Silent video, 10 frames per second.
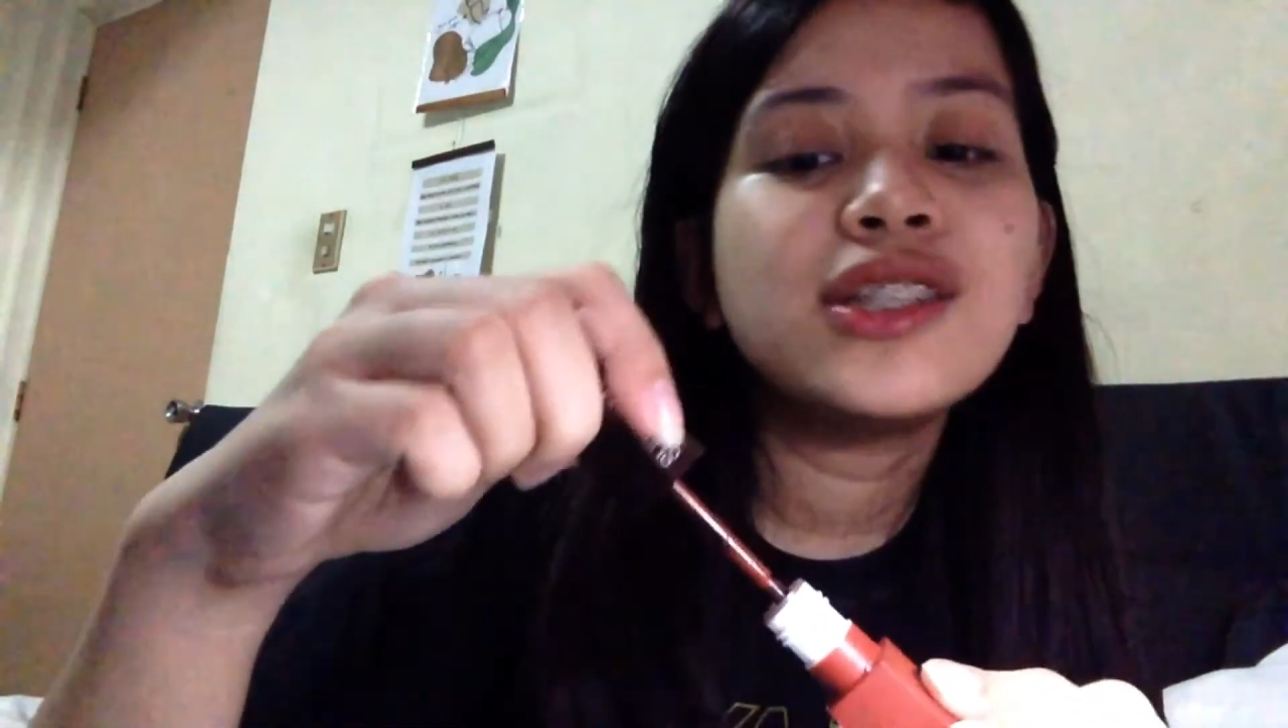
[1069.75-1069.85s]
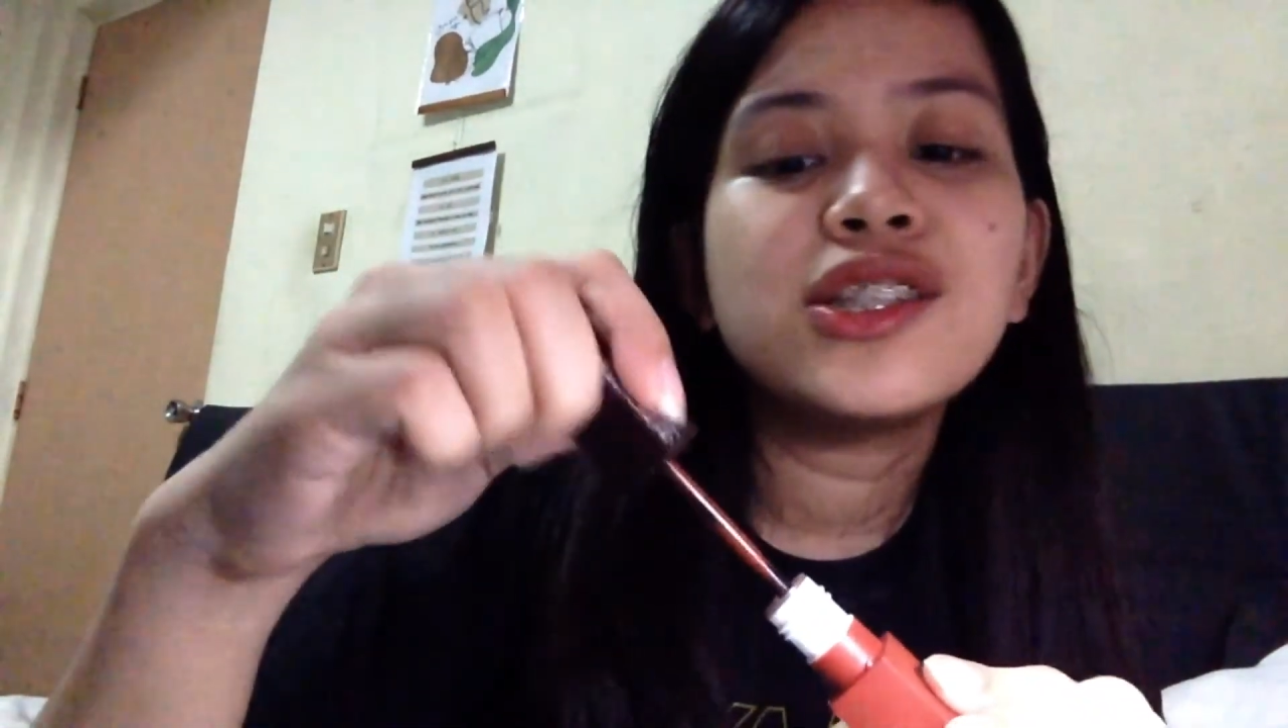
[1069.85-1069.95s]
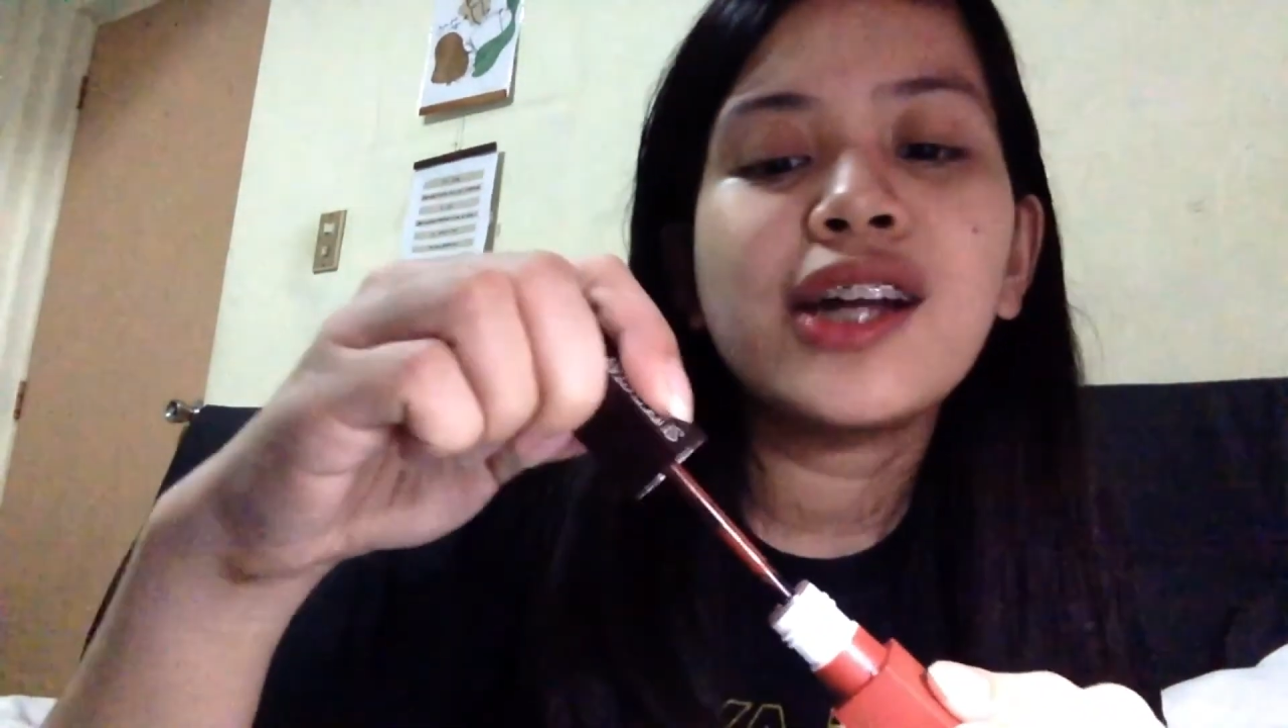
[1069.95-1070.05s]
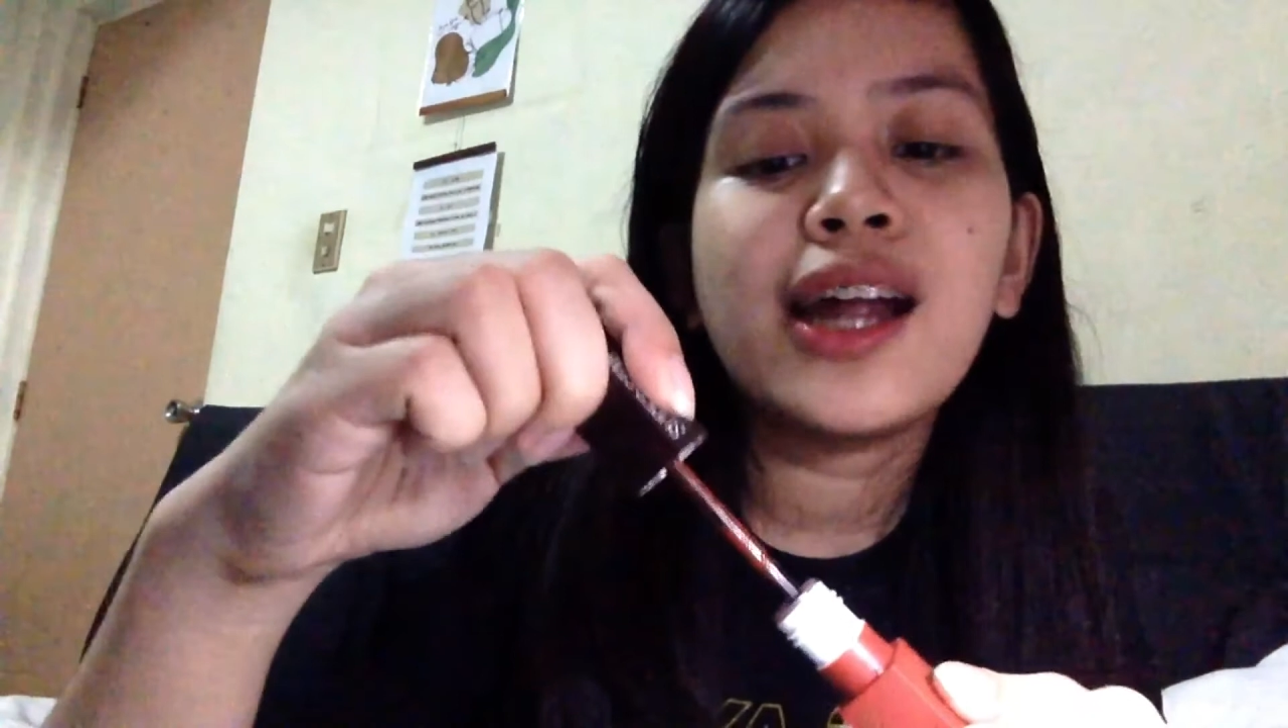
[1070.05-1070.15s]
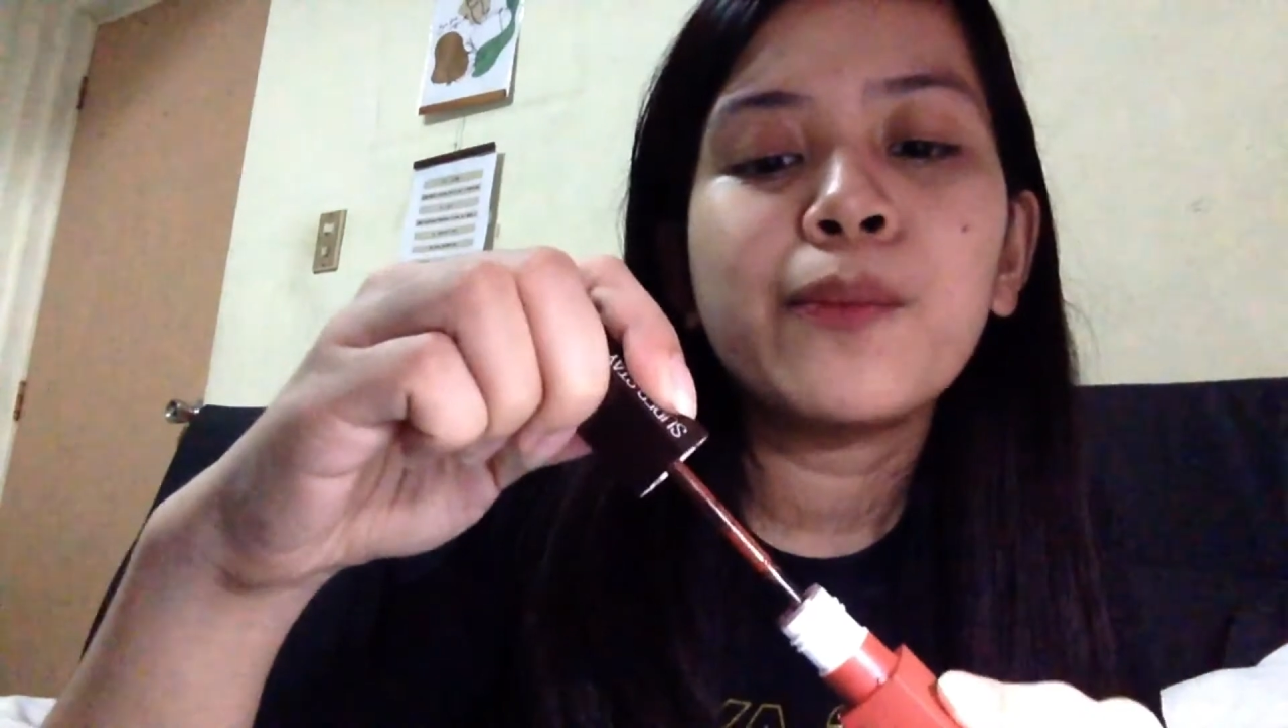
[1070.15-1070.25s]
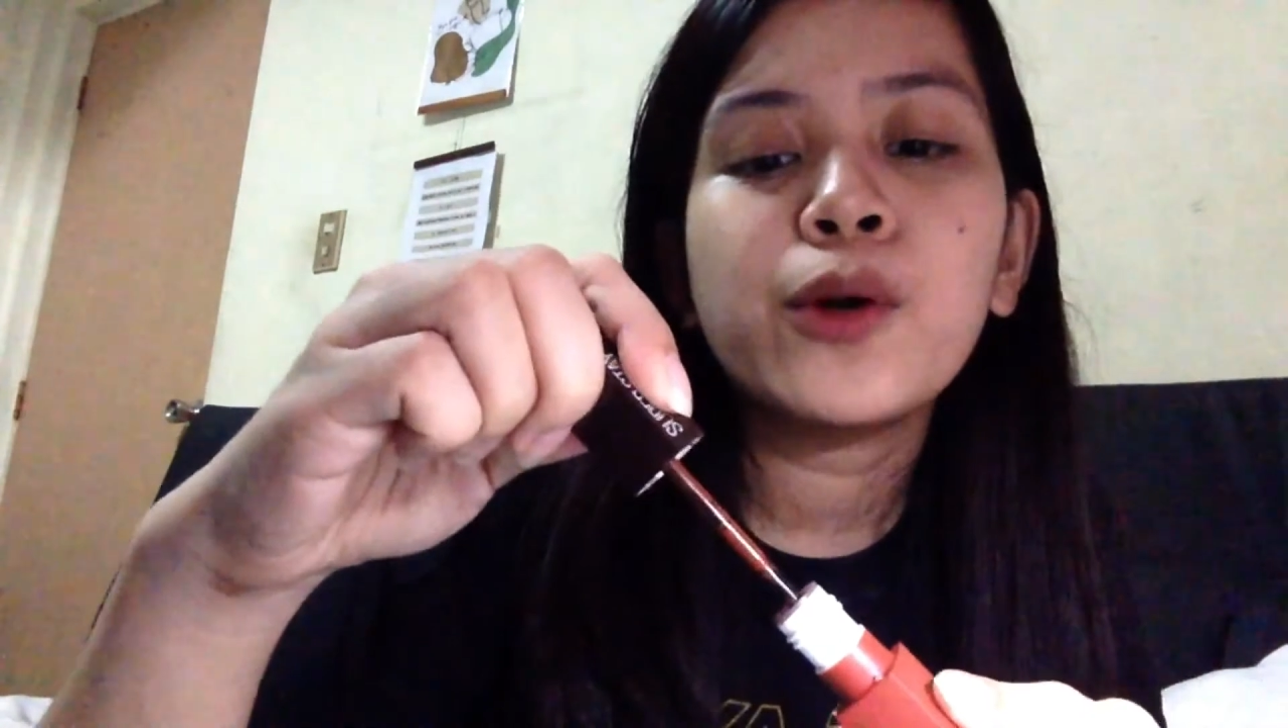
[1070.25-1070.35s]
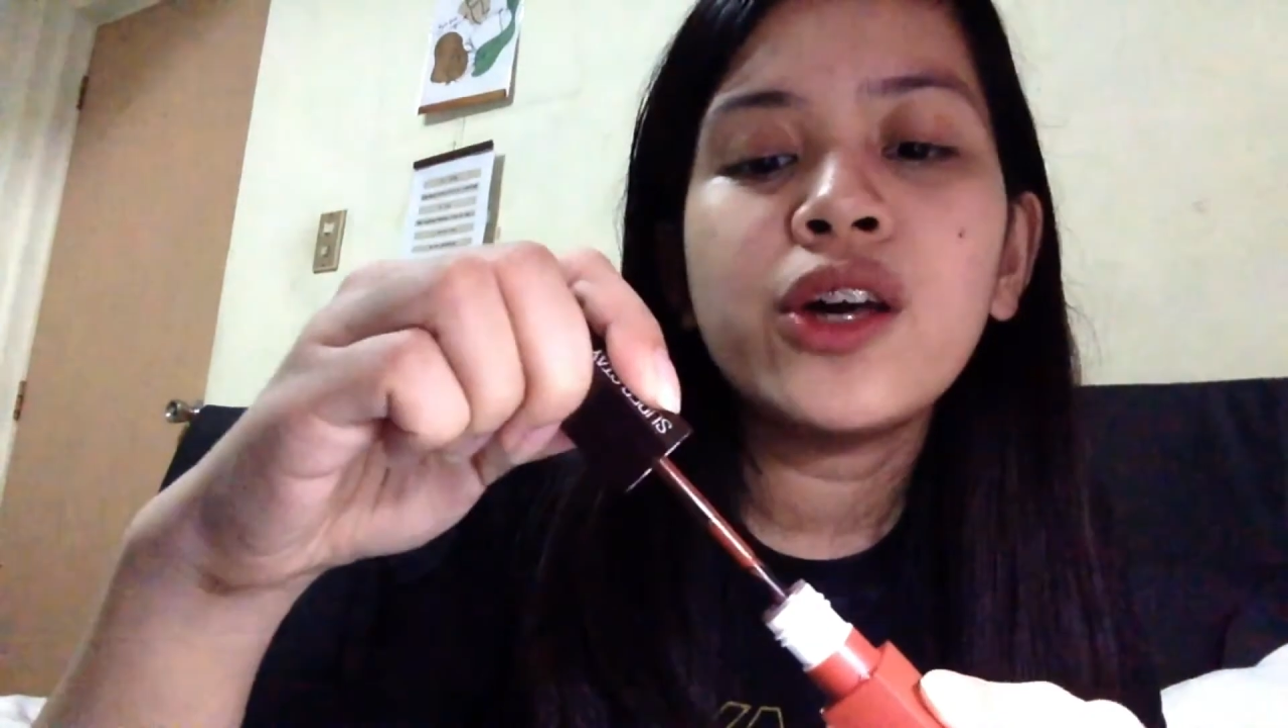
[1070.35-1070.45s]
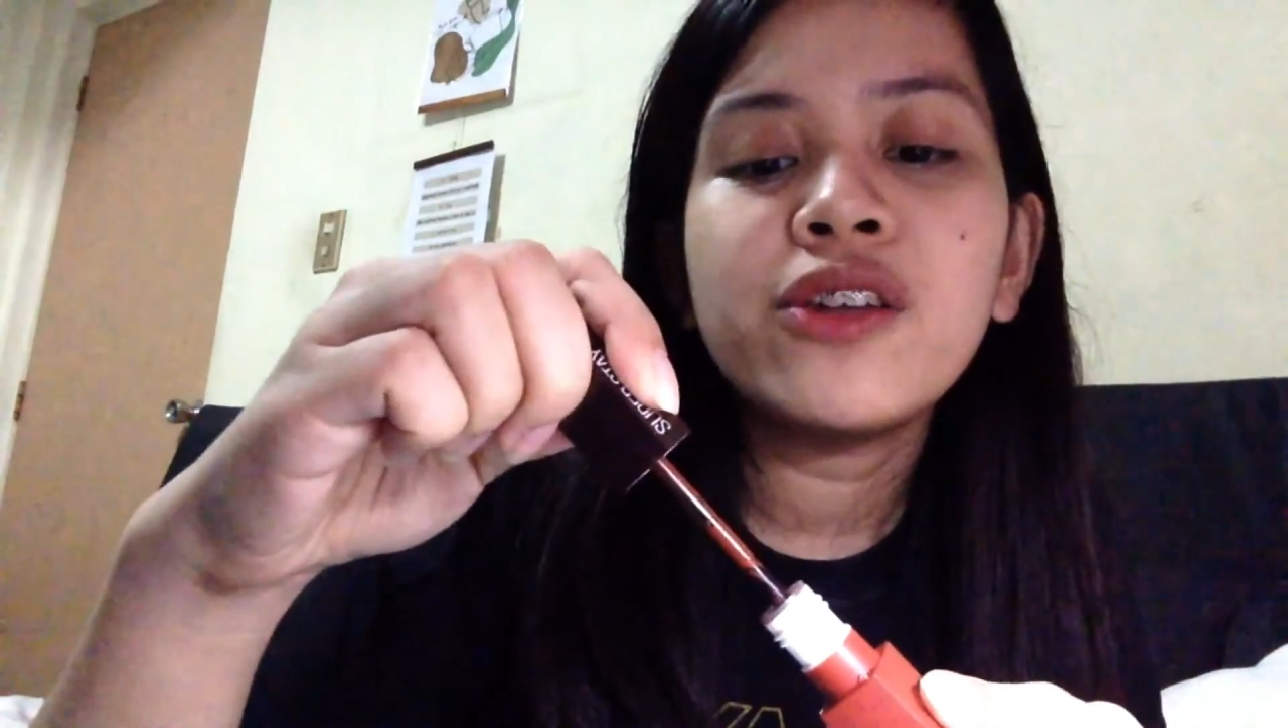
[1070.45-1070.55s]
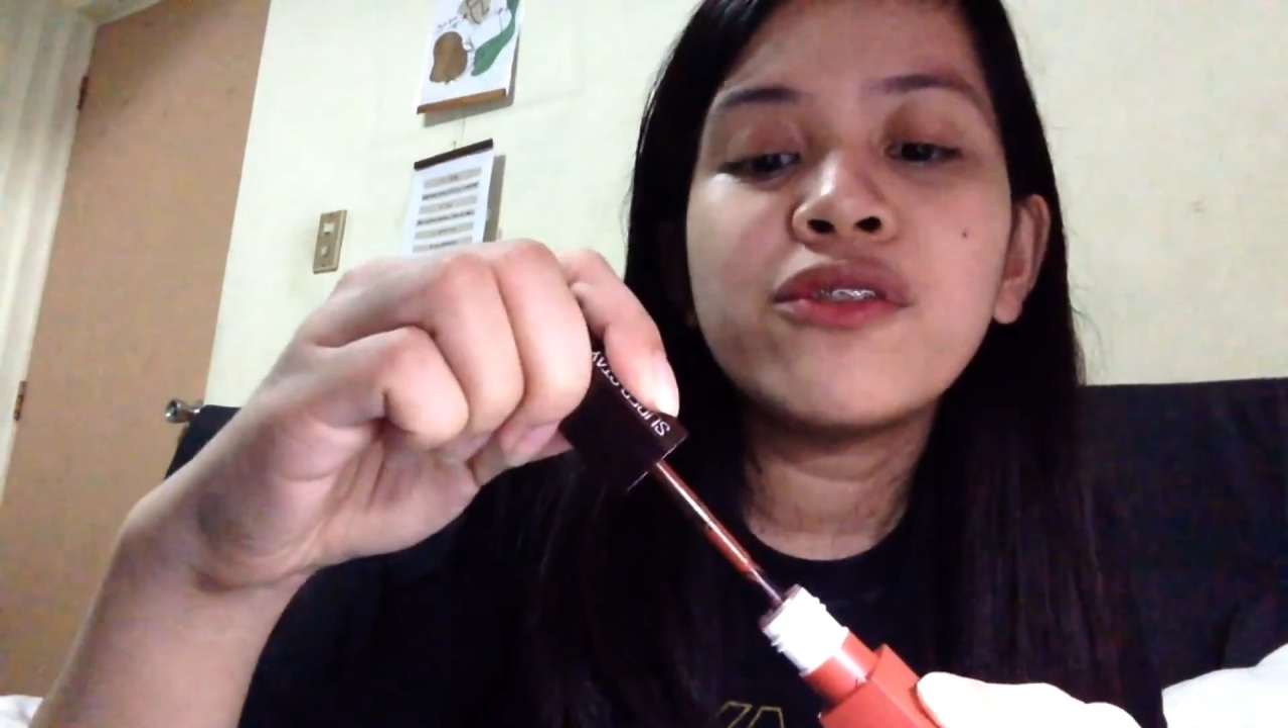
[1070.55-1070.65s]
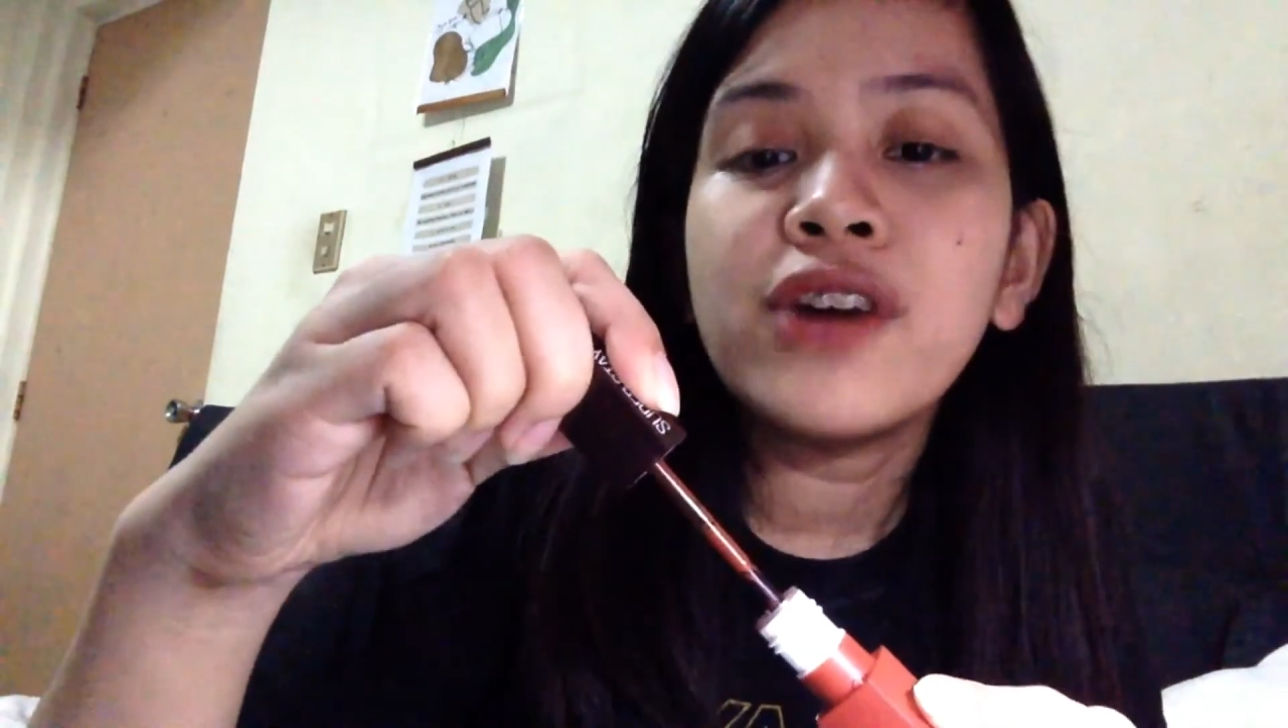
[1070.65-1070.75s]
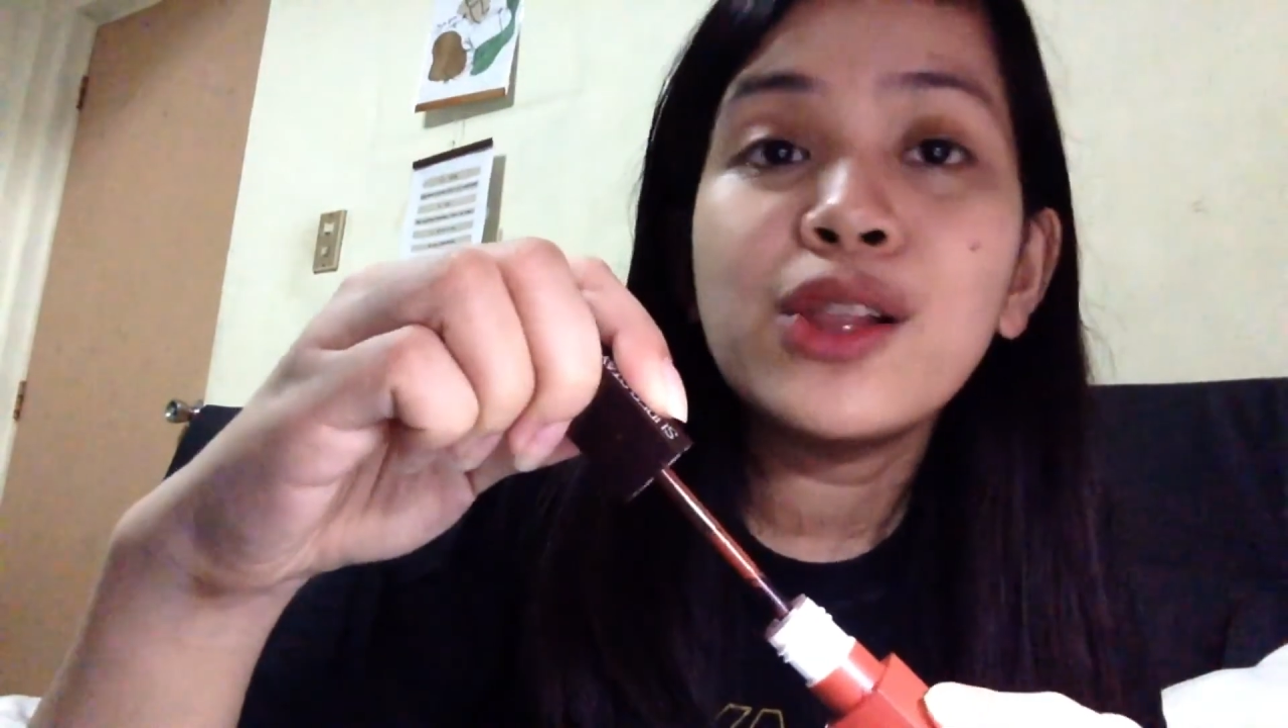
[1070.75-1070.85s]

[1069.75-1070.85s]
yung Instagram ko and